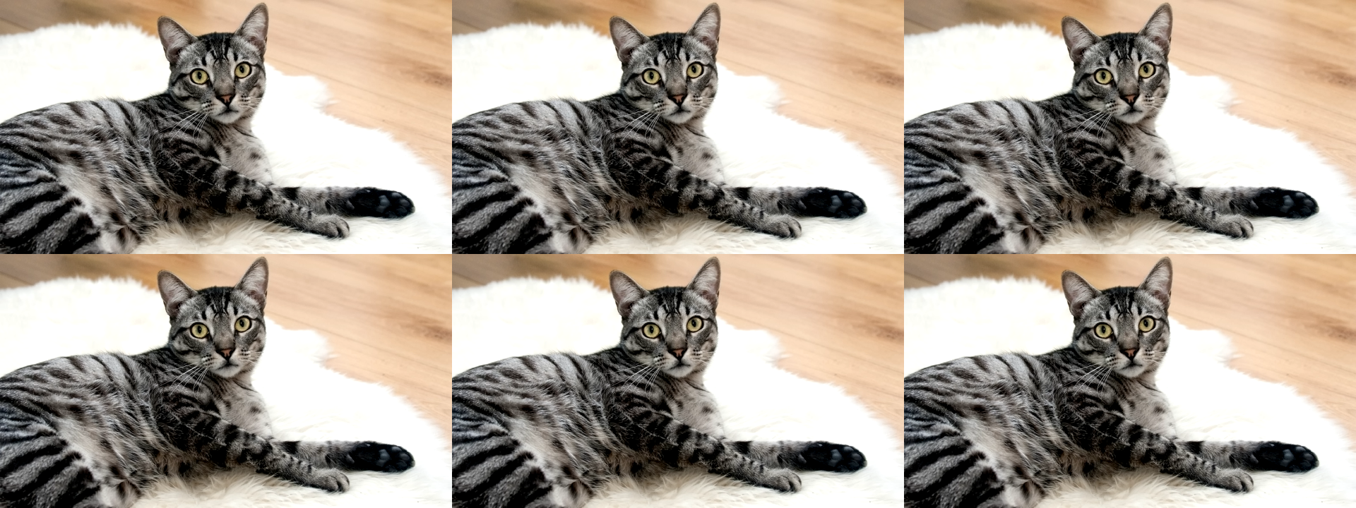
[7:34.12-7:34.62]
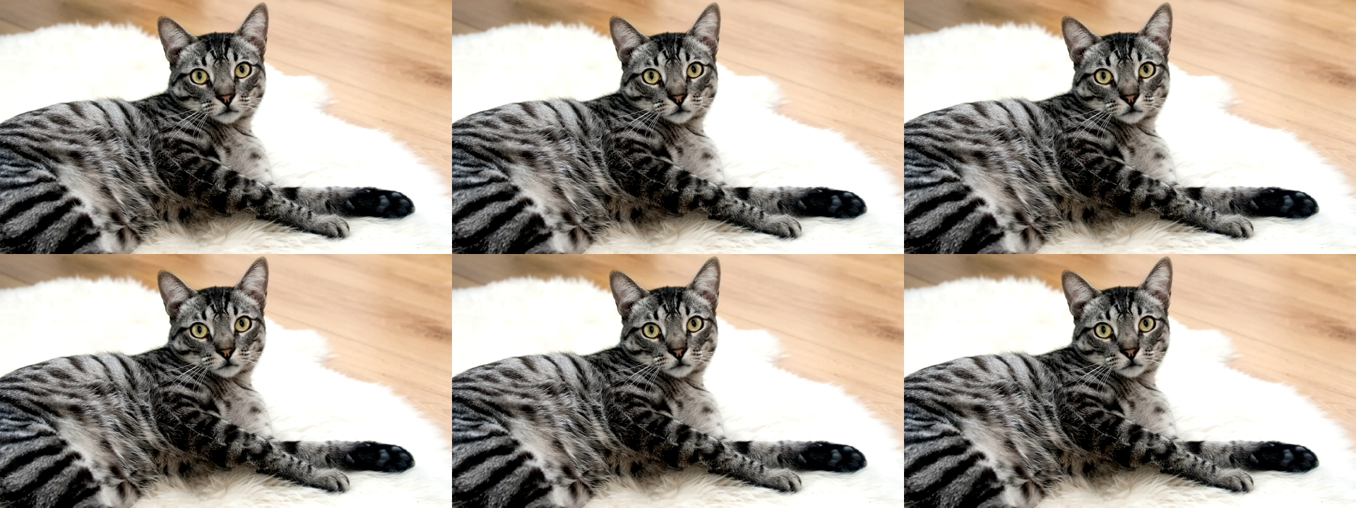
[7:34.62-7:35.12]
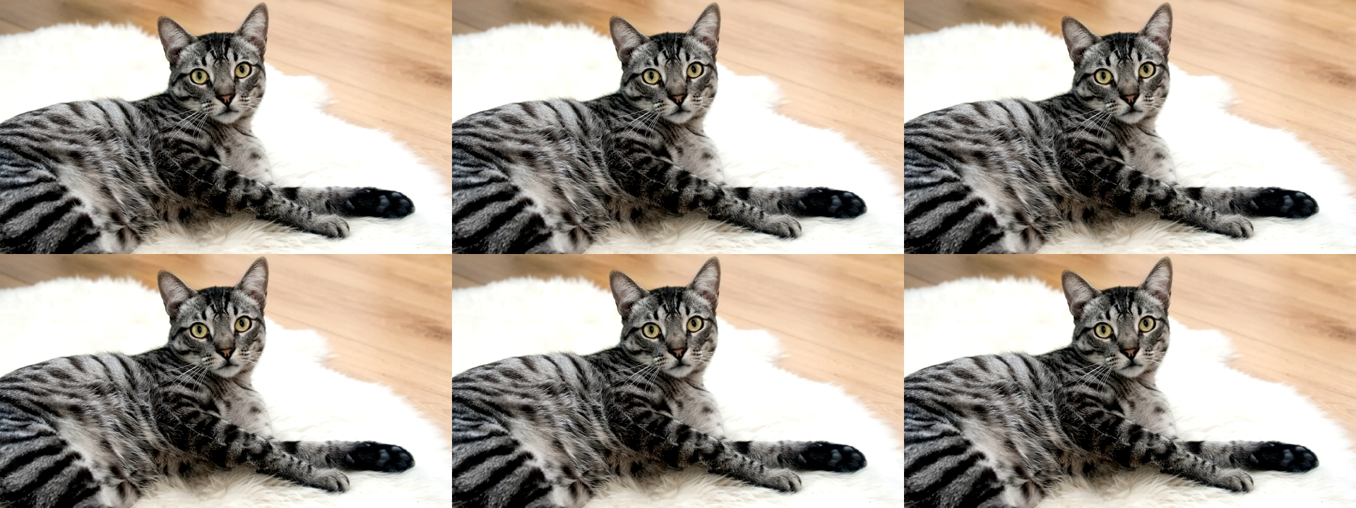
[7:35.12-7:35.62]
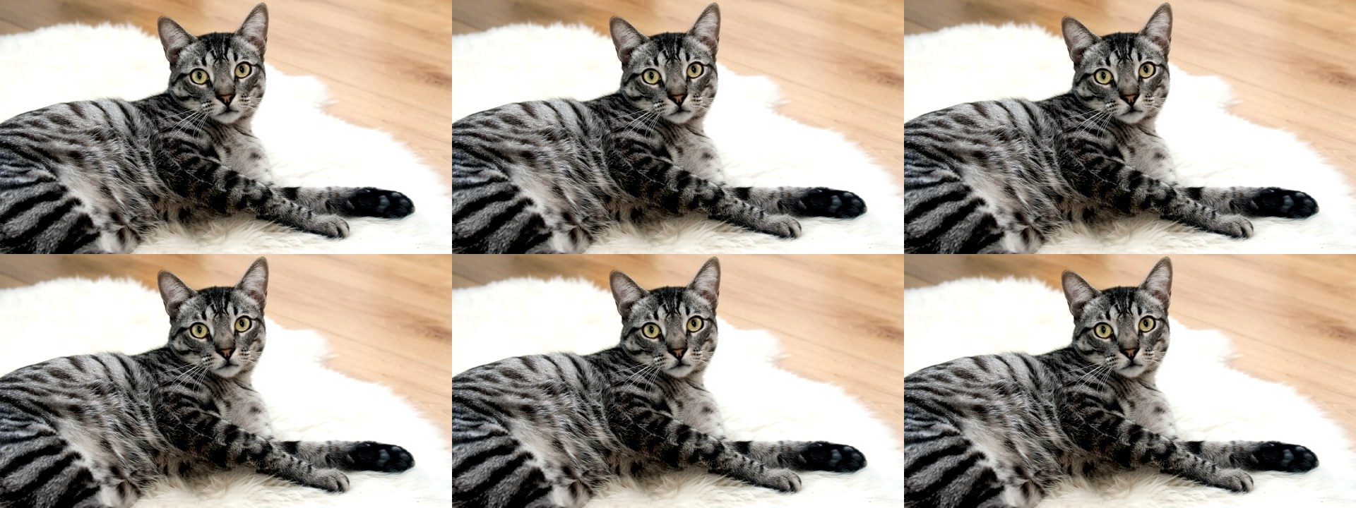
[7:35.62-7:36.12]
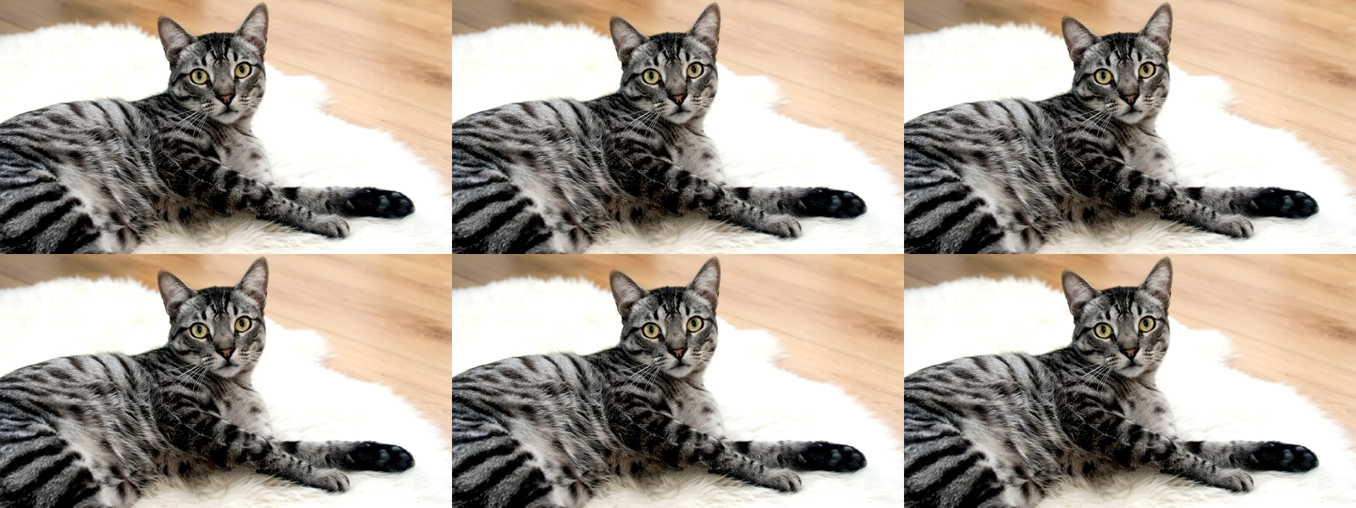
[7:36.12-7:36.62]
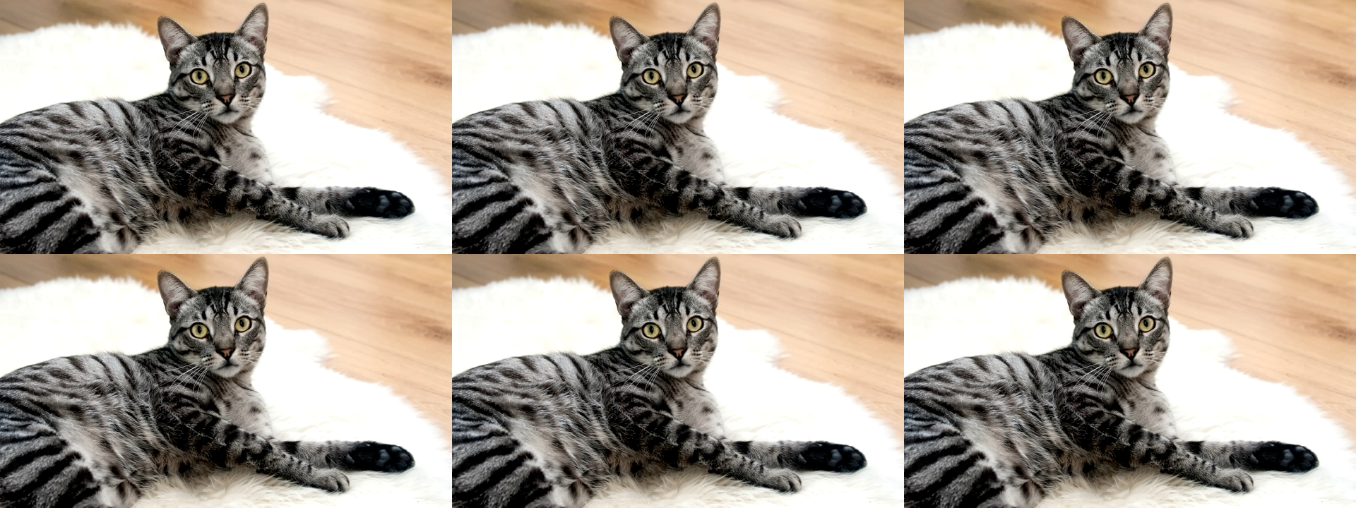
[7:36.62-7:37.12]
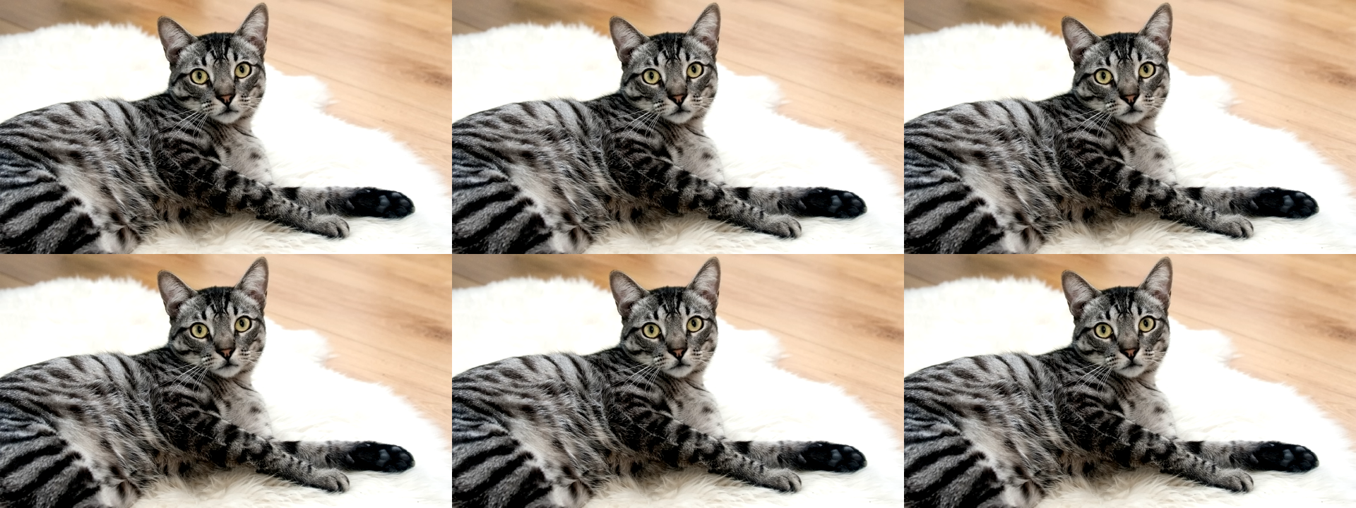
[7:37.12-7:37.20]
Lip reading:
Nobody's mouth can be seen.